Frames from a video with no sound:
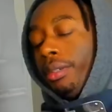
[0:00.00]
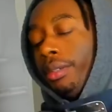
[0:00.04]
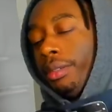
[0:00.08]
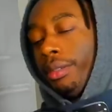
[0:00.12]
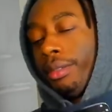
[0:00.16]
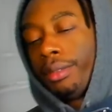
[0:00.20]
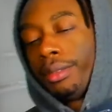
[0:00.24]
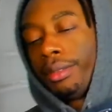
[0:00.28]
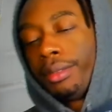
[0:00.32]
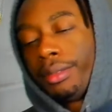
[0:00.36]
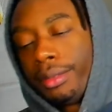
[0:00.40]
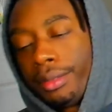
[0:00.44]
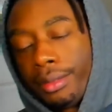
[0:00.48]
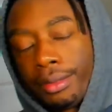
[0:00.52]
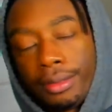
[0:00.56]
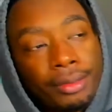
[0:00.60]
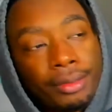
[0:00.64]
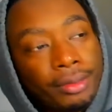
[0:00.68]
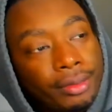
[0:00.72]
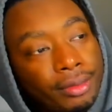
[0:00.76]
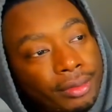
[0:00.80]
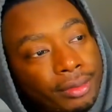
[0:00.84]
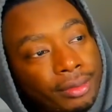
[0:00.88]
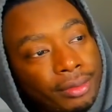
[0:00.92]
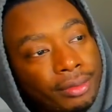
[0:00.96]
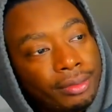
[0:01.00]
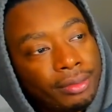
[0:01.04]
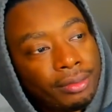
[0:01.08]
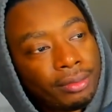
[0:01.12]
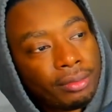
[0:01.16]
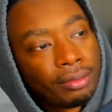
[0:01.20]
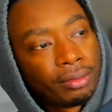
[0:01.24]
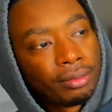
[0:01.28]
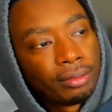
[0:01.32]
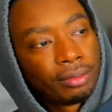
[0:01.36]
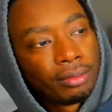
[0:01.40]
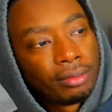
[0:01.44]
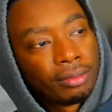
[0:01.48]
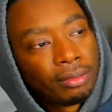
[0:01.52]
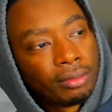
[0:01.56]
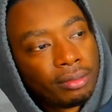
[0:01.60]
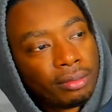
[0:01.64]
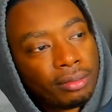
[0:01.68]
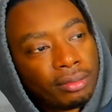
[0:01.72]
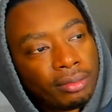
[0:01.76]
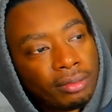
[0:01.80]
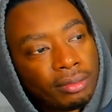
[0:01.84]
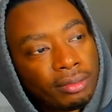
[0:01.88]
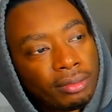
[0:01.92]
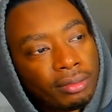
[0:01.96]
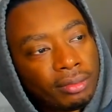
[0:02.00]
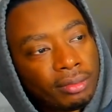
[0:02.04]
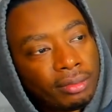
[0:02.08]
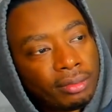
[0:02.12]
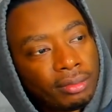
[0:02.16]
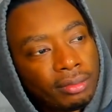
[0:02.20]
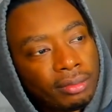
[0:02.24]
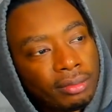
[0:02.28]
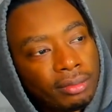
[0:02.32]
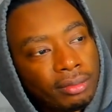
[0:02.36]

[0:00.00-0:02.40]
(not speaking)